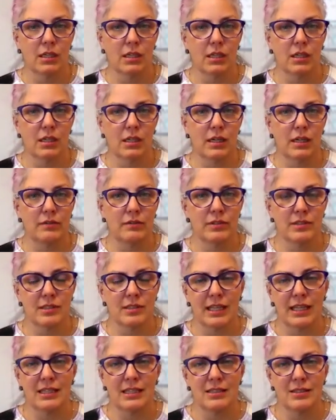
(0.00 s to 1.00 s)
I've
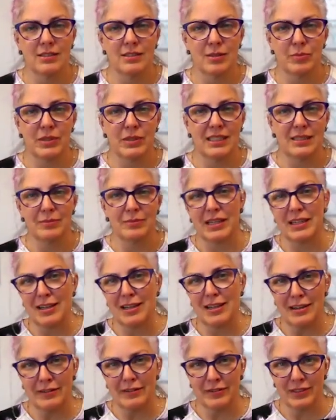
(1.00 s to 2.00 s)
assigned somebody in my
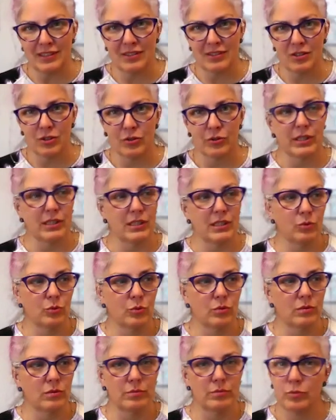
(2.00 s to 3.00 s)
office going,
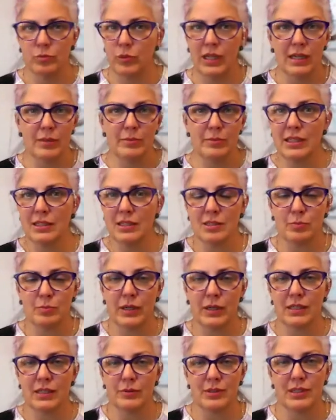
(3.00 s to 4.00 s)
we got to make this
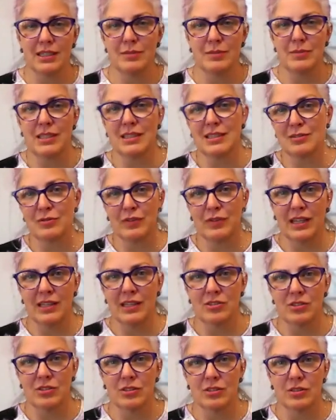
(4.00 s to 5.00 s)
better. We got to make this
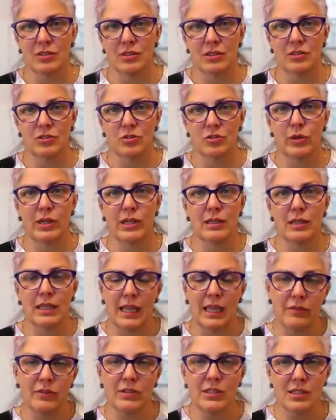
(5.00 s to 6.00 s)
faster. So I
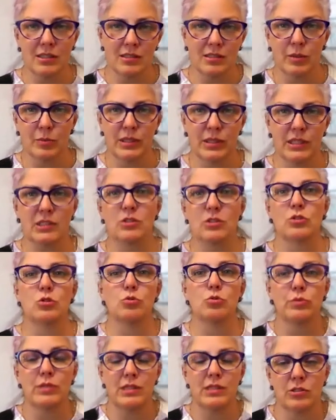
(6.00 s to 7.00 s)
gave it to somebody to
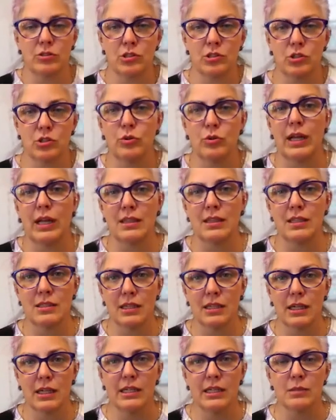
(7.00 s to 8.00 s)
research who had the
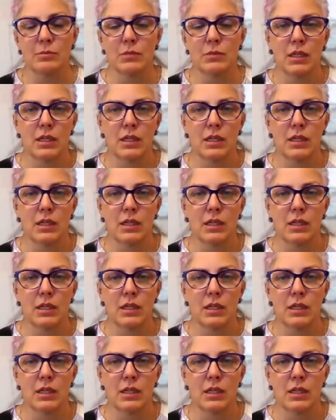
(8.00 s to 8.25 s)
time,